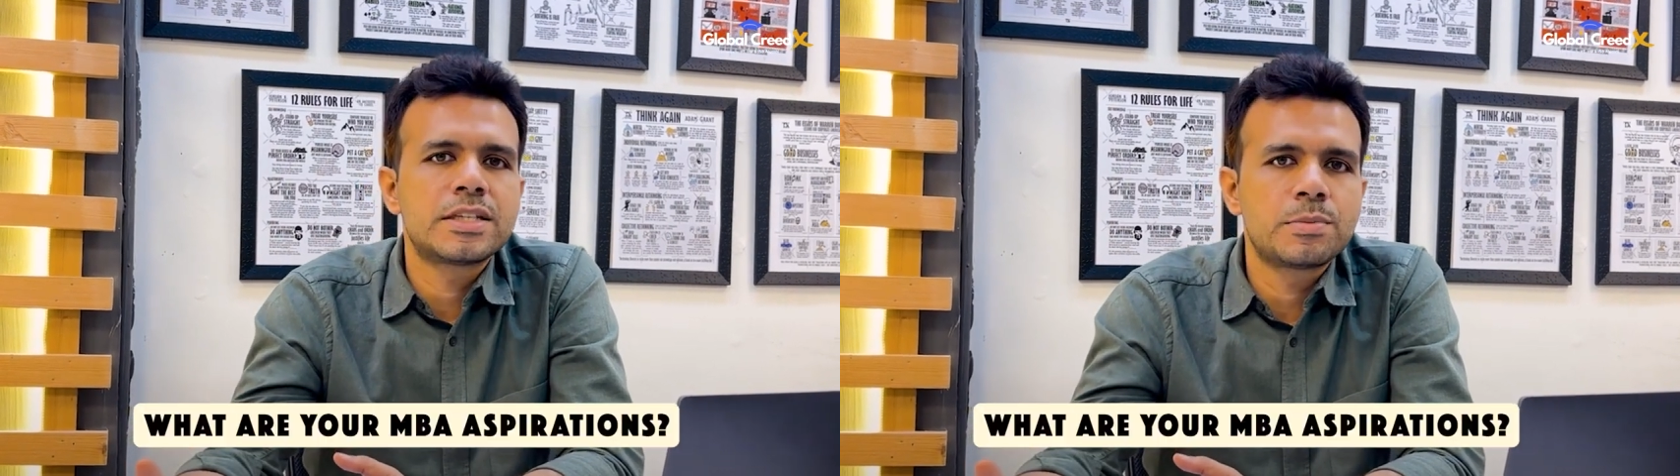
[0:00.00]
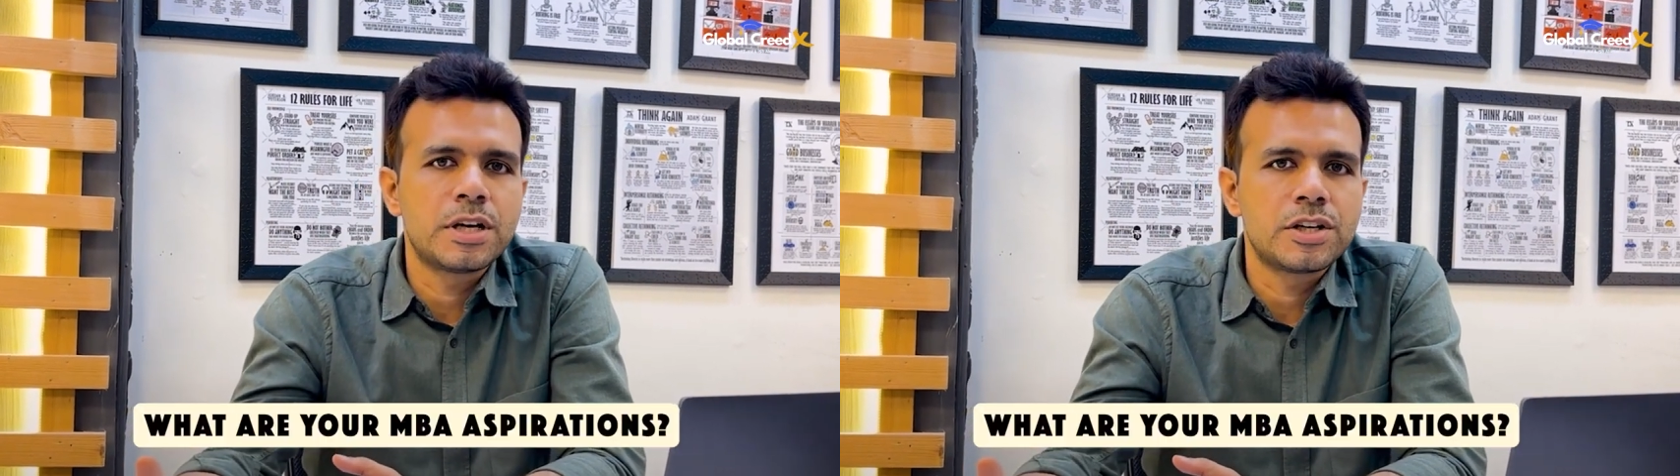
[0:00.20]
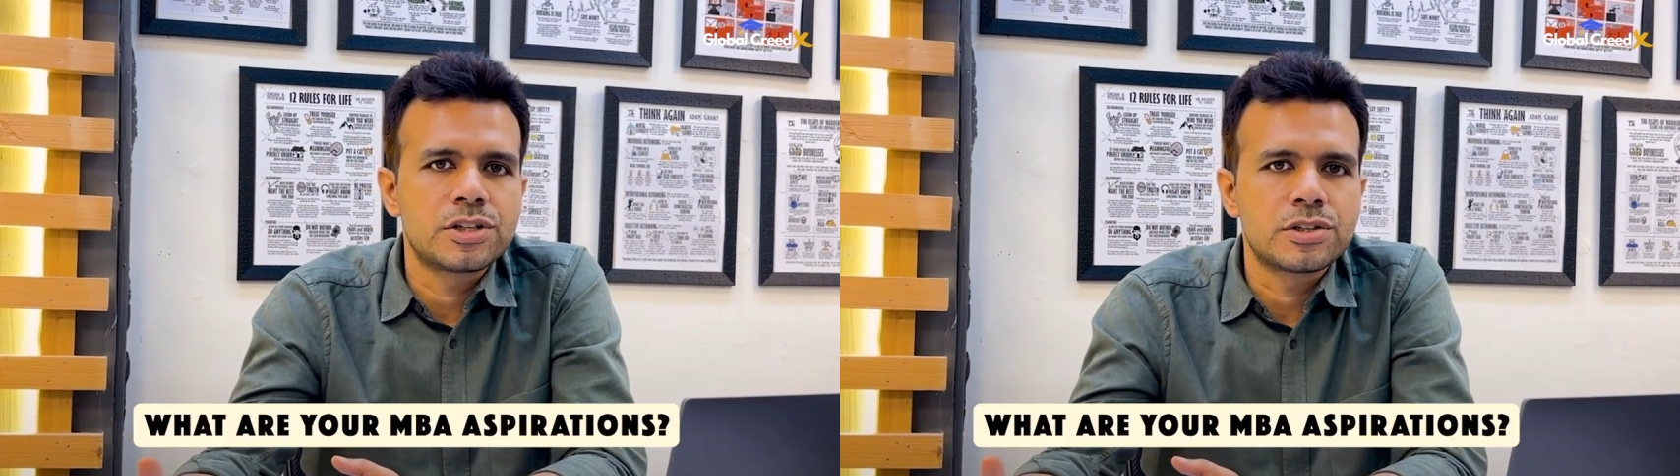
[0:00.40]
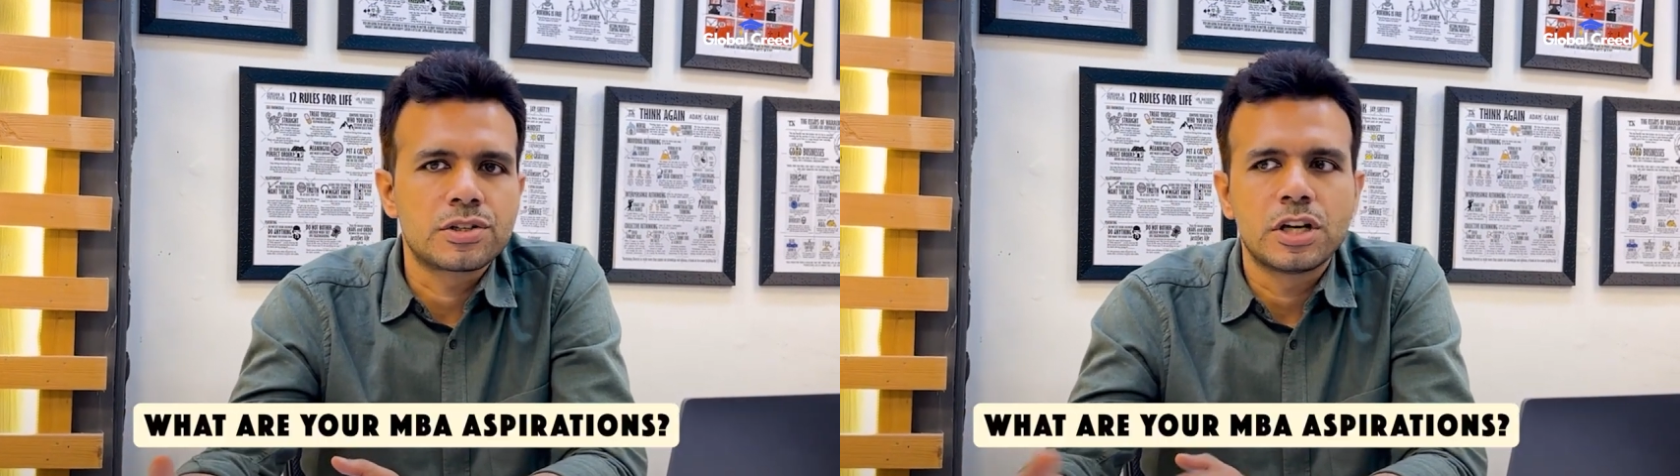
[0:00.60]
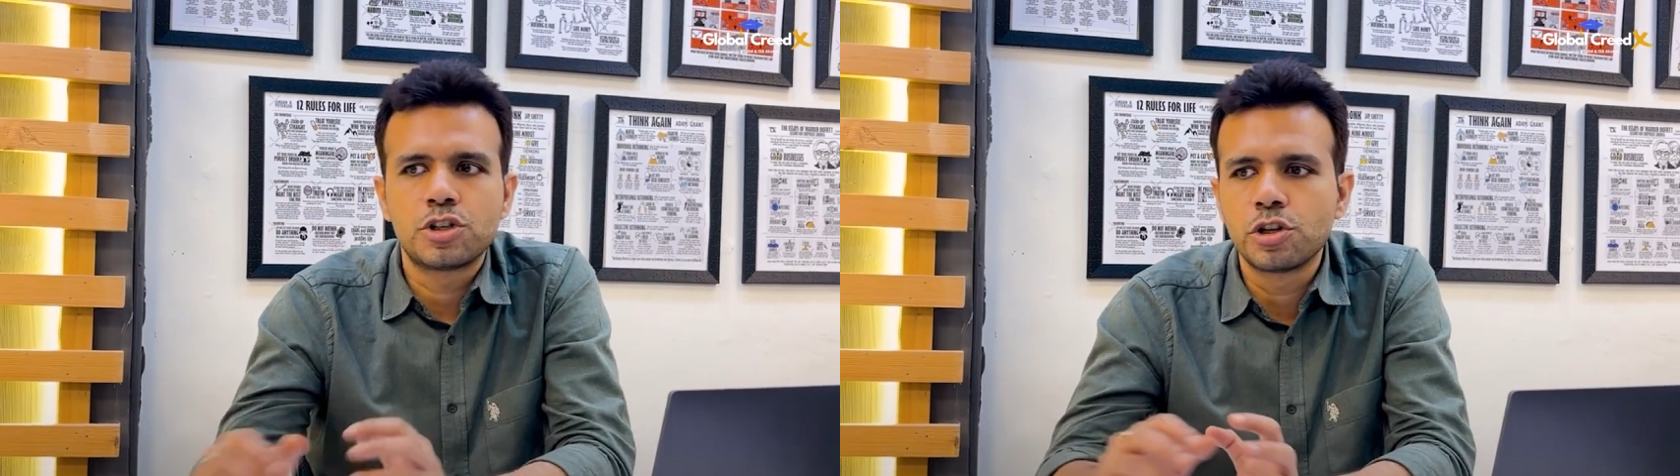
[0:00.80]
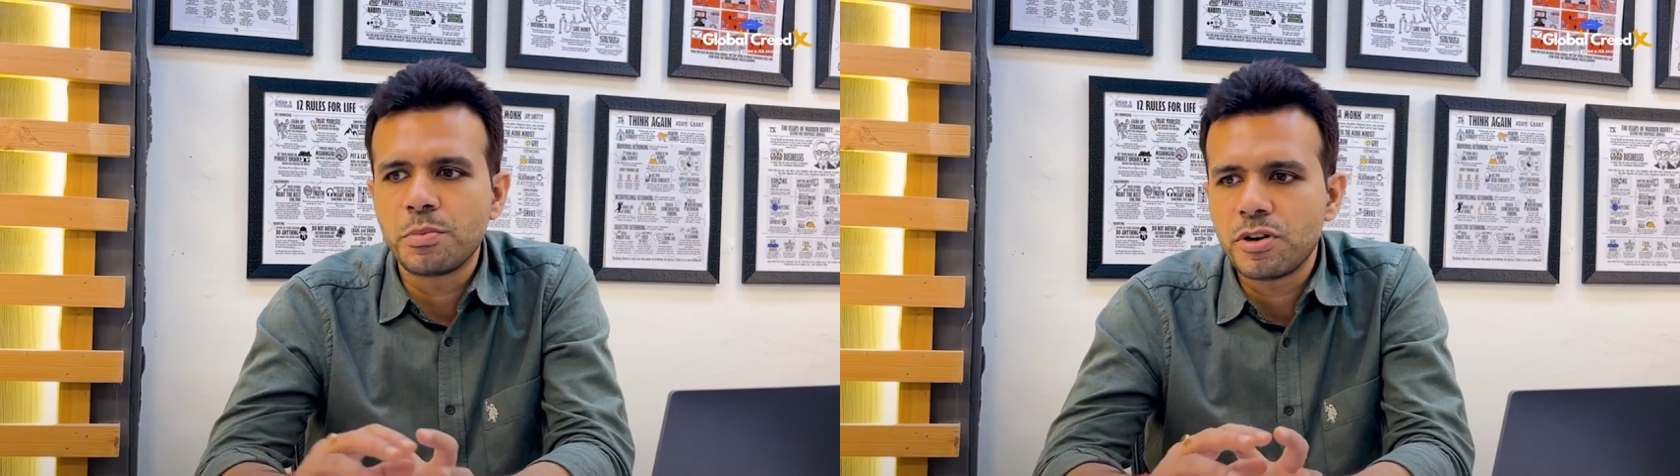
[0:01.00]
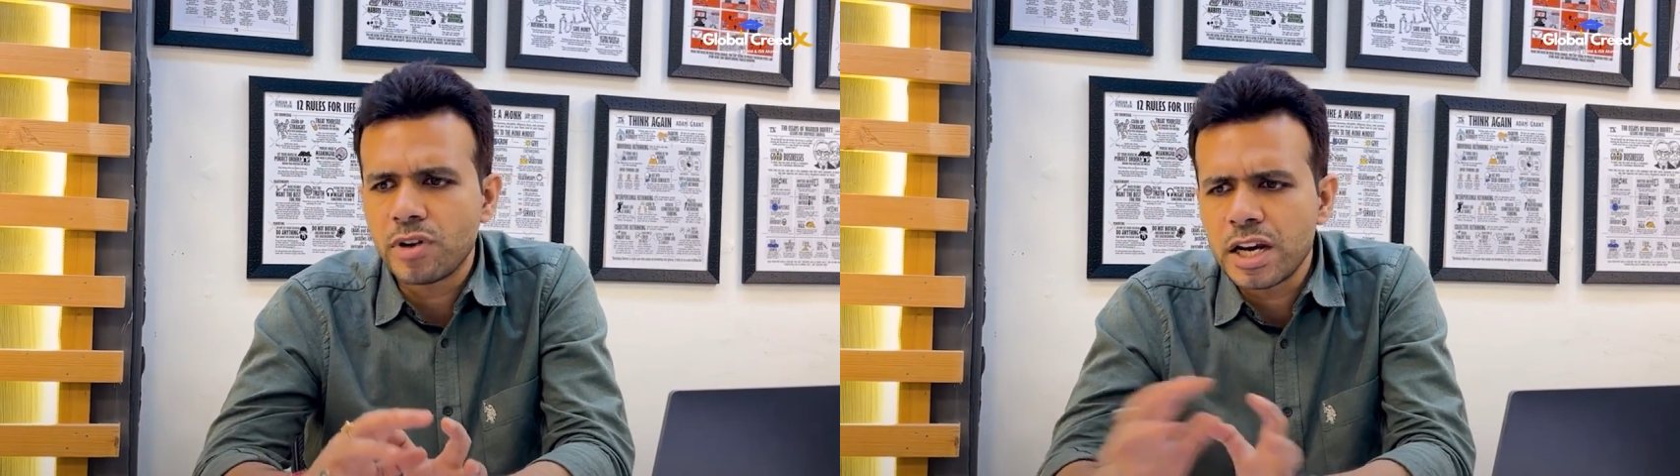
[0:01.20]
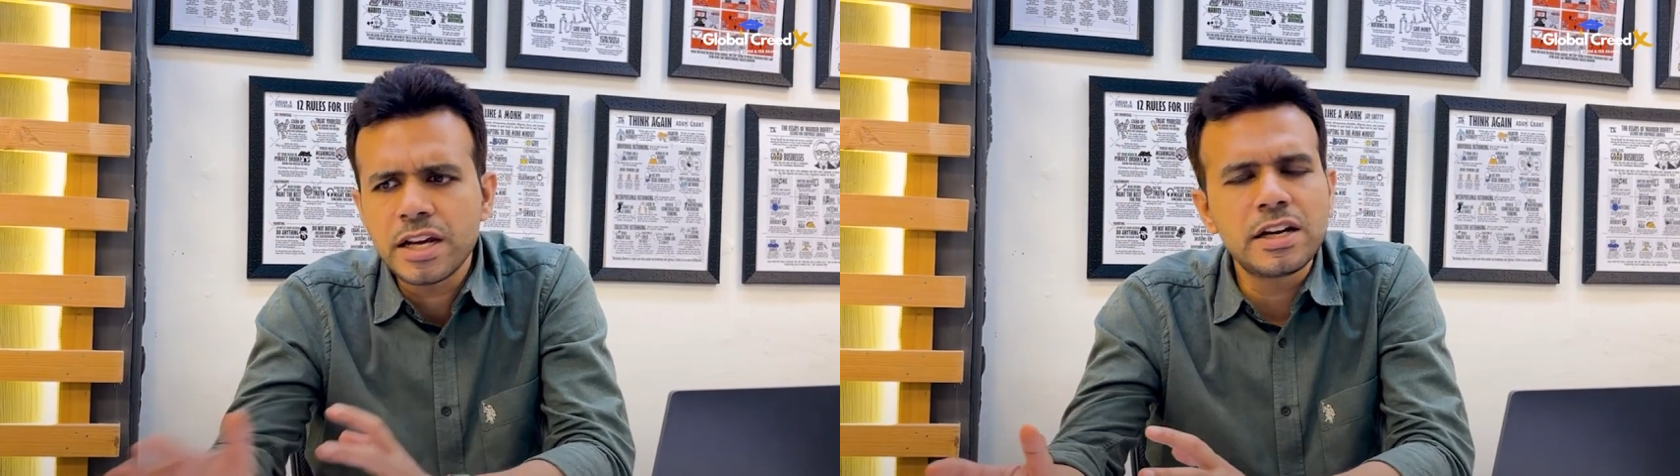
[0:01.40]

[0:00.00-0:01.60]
aspirations? It should be really